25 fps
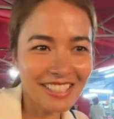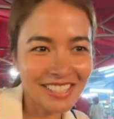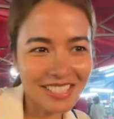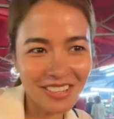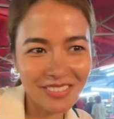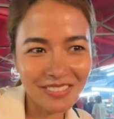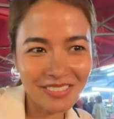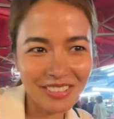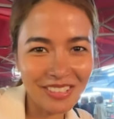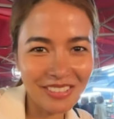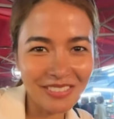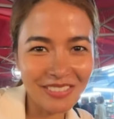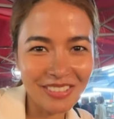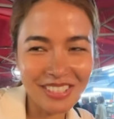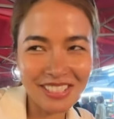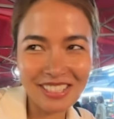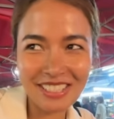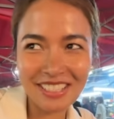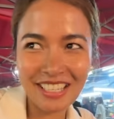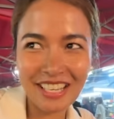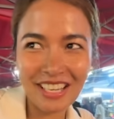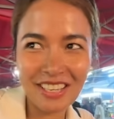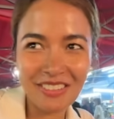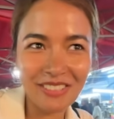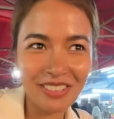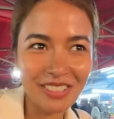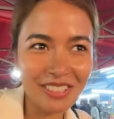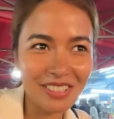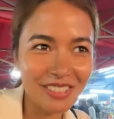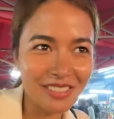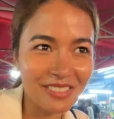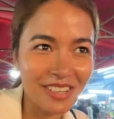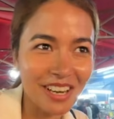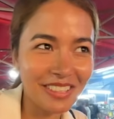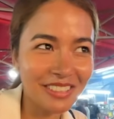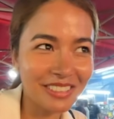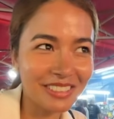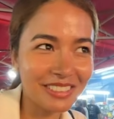someone was able to
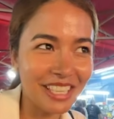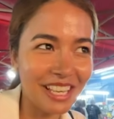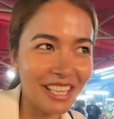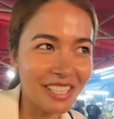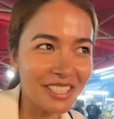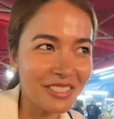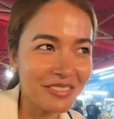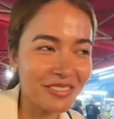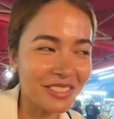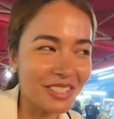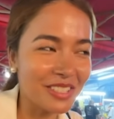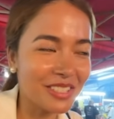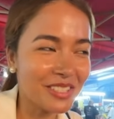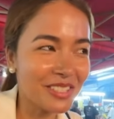recognize me.